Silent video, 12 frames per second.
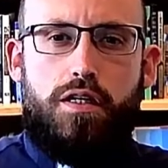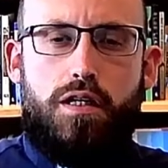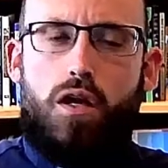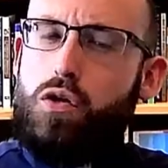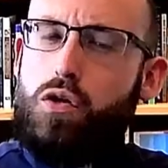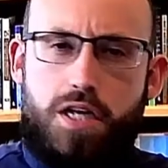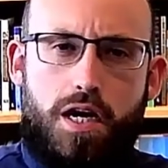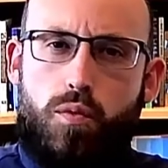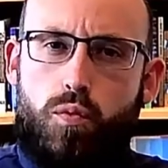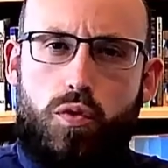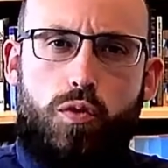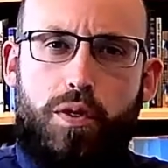lockdown
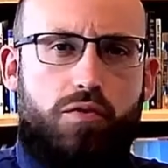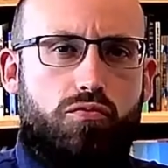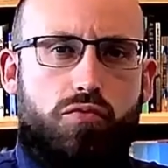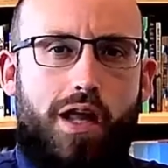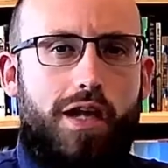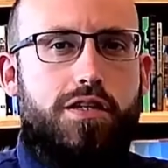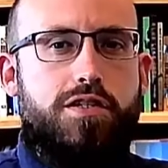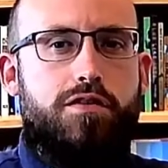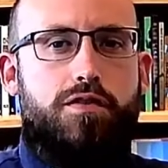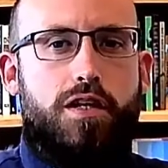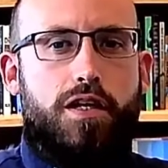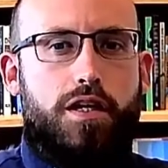will be a
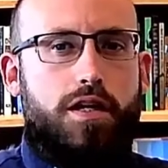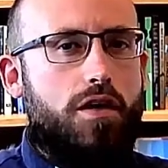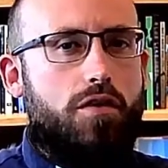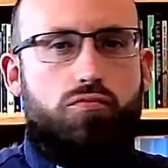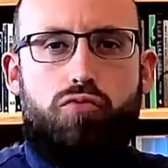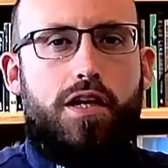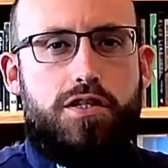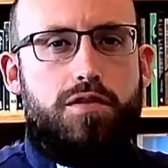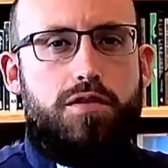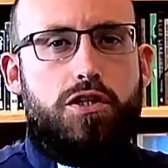relatively